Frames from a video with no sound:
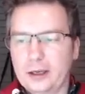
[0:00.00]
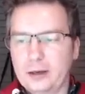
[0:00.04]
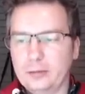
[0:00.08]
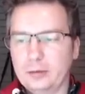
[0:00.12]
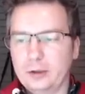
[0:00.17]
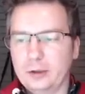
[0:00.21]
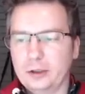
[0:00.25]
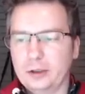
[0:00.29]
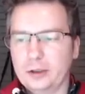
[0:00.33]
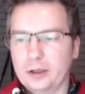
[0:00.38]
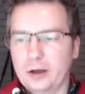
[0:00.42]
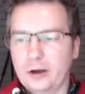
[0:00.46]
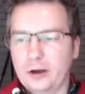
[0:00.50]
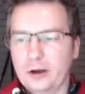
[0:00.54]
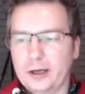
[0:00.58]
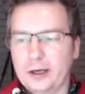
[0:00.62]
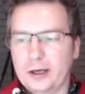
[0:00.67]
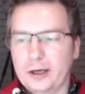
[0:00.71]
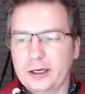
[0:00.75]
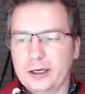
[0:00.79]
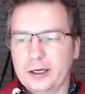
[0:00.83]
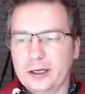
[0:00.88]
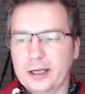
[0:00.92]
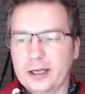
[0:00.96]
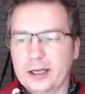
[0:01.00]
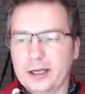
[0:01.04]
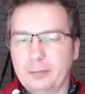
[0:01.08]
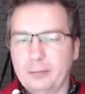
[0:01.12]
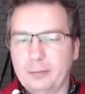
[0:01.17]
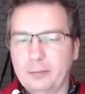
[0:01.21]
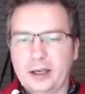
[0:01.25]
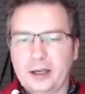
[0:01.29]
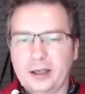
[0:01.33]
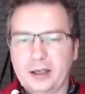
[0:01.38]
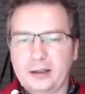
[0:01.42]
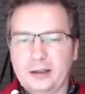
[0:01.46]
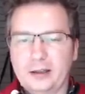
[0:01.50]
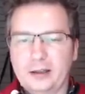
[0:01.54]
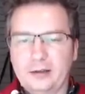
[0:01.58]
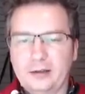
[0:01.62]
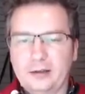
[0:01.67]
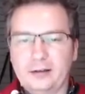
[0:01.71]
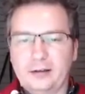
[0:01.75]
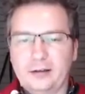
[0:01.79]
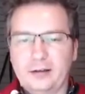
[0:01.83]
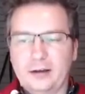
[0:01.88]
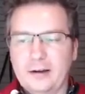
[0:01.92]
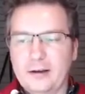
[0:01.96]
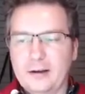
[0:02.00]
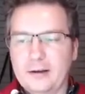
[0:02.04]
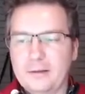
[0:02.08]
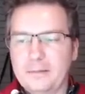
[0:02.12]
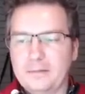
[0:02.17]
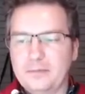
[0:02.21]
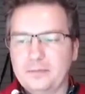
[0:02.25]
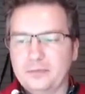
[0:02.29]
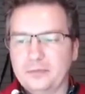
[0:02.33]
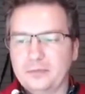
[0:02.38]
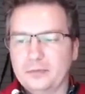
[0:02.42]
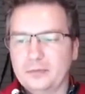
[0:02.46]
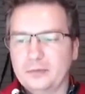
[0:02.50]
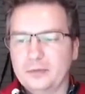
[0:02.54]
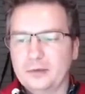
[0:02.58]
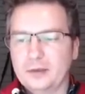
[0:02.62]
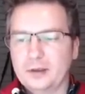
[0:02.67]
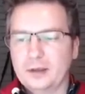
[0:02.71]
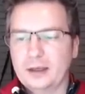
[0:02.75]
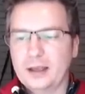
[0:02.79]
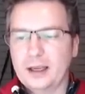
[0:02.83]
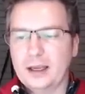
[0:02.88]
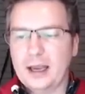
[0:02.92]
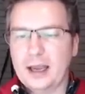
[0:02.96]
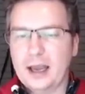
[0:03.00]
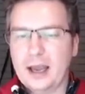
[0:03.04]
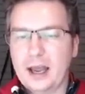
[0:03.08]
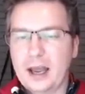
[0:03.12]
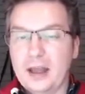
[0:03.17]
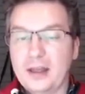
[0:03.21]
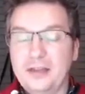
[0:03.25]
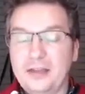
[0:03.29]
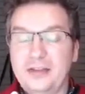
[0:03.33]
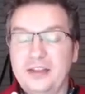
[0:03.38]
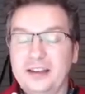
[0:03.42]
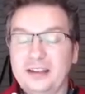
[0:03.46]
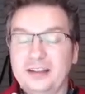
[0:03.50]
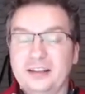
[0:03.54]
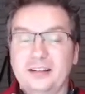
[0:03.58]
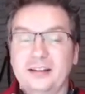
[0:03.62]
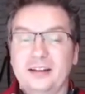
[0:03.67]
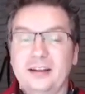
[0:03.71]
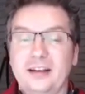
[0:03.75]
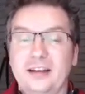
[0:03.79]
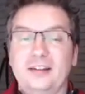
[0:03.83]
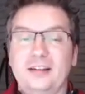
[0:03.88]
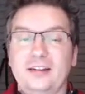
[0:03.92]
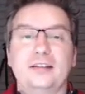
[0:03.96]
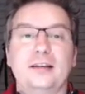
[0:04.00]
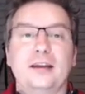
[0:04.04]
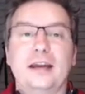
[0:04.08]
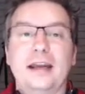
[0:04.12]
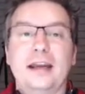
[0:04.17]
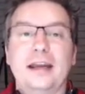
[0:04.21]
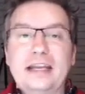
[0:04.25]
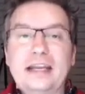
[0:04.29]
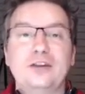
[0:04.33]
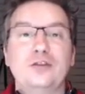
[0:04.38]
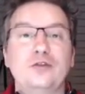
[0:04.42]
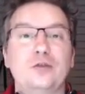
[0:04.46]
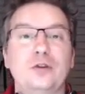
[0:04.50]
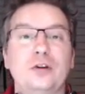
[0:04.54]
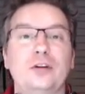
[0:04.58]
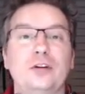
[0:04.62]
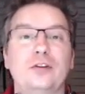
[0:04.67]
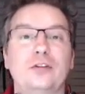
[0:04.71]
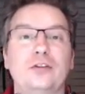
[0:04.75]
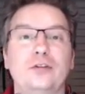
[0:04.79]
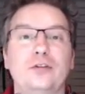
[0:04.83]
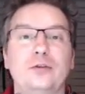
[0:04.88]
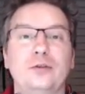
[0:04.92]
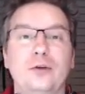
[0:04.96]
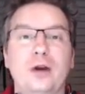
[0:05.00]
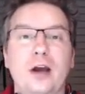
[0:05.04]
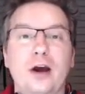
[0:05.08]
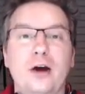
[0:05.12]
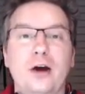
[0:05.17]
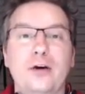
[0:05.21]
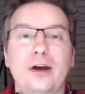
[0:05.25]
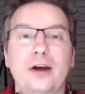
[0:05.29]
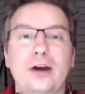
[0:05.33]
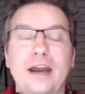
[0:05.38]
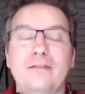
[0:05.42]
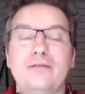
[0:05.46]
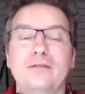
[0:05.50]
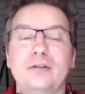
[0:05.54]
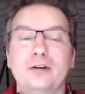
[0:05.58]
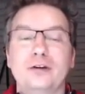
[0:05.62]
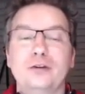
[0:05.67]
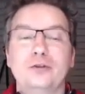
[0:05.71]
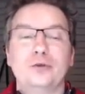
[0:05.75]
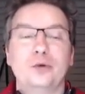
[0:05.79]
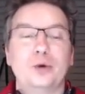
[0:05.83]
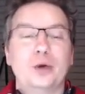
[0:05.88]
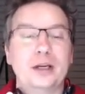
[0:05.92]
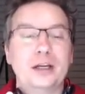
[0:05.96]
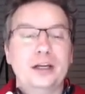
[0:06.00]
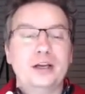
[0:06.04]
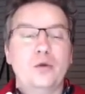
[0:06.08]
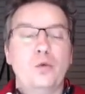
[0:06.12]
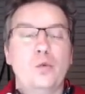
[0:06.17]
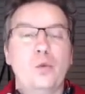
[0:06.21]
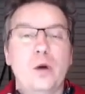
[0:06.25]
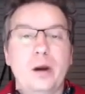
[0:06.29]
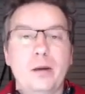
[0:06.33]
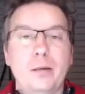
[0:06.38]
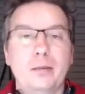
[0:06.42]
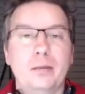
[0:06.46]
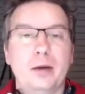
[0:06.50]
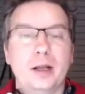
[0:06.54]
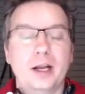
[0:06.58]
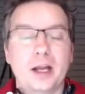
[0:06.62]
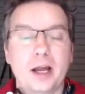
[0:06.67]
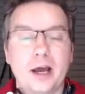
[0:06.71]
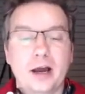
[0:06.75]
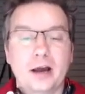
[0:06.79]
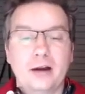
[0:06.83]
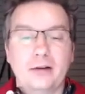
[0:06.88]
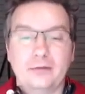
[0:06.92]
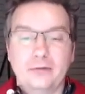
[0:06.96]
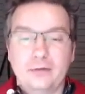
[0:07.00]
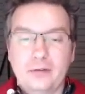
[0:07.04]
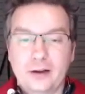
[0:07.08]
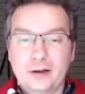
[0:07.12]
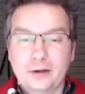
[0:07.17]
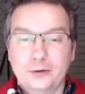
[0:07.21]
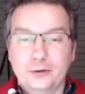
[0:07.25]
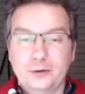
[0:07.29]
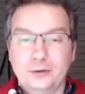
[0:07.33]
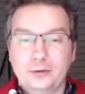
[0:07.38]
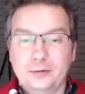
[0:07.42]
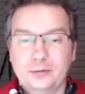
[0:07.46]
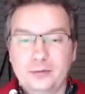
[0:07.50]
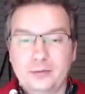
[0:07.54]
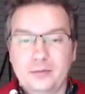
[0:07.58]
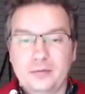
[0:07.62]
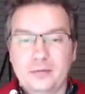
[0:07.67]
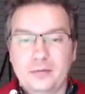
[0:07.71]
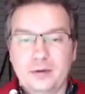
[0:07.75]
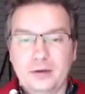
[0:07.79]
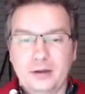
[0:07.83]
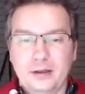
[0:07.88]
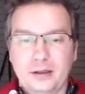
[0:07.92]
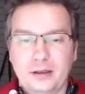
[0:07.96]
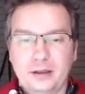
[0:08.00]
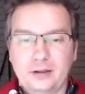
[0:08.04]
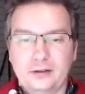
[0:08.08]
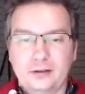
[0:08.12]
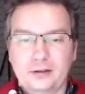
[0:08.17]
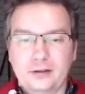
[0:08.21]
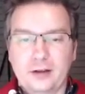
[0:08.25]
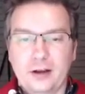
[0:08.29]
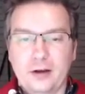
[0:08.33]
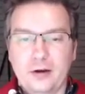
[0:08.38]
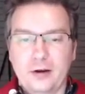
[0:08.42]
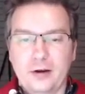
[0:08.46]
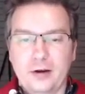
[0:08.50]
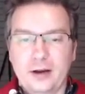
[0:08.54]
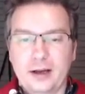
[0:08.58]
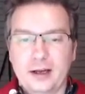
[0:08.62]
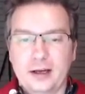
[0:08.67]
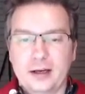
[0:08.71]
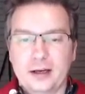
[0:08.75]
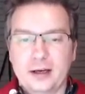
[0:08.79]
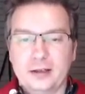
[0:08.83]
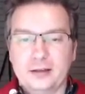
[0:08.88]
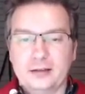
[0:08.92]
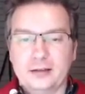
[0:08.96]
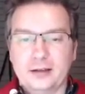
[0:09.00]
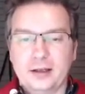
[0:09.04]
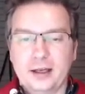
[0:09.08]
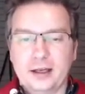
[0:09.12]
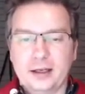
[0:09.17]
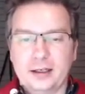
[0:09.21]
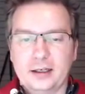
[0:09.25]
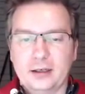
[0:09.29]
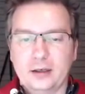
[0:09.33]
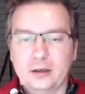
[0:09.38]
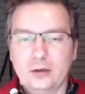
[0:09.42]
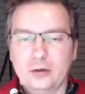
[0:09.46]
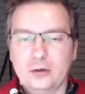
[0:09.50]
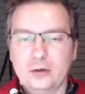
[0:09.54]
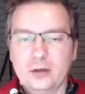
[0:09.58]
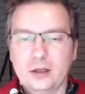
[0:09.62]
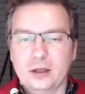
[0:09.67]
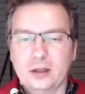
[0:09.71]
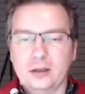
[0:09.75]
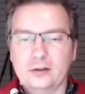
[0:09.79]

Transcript: I'm going to go ahead and update this. And this is the entrance to our evergreen webinar funnel. Let's go ahead and take a look.